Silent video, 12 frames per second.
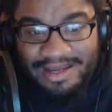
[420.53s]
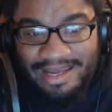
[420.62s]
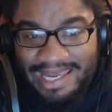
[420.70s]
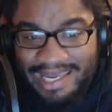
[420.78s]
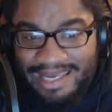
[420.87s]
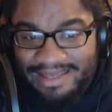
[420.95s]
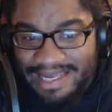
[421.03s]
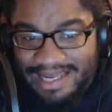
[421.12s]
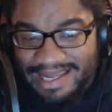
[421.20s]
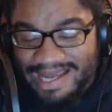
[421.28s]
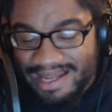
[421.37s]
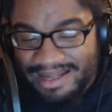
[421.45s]
and
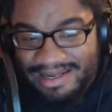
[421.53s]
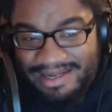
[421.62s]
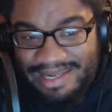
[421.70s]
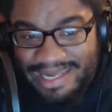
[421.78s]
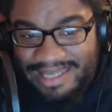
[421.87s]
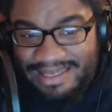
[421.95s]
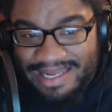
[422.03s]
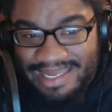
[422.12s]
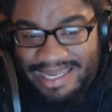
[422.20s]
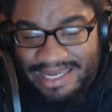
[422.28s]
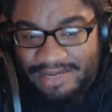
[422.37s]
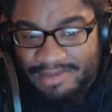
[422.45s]
like
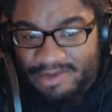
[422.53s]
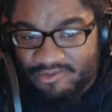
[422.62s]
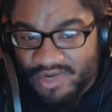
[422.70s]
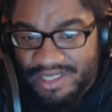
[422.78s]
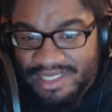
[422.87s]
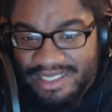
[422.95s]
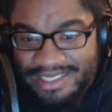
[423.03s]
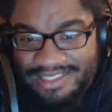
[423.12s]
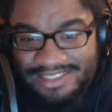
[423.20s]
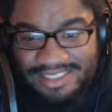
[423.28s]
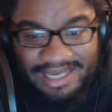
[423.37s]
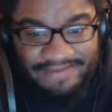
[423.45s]
it could have been really
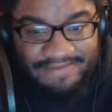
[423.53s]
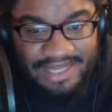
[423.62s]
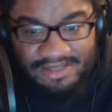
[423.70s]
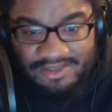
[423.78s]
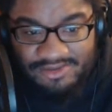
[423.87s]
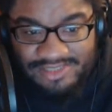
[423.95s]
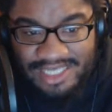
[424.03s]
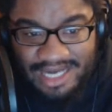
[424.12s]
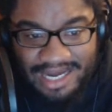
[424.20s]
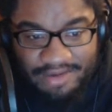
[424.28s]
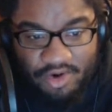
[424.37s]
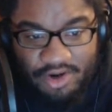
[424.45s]
easy to have like Luke
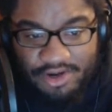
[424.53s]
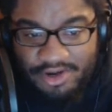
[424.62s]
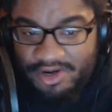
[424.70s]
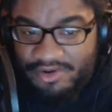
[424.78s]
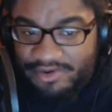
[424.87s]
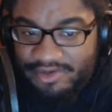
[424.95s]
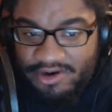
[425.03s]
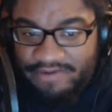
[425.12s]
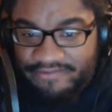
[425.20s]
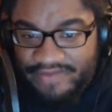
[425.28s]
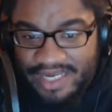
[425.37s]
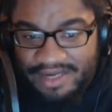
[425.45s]
Skywalker or
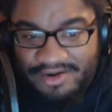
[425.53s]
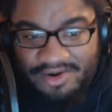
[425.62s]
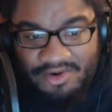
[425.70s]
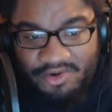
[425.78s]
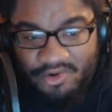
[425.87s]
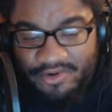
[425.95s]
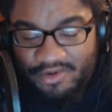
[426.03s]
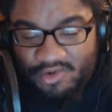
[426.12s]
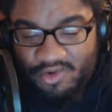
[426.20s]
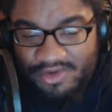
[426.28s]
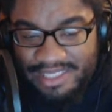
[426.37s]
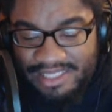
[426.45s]
Darth Vader
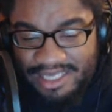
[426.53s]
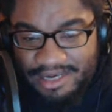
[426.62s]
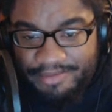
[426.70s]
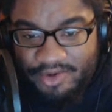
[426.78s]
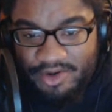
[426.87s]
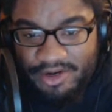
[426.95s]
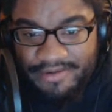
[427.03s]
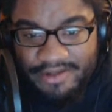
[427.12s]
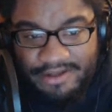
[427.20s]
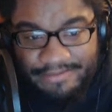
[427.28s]
or like the Emperor,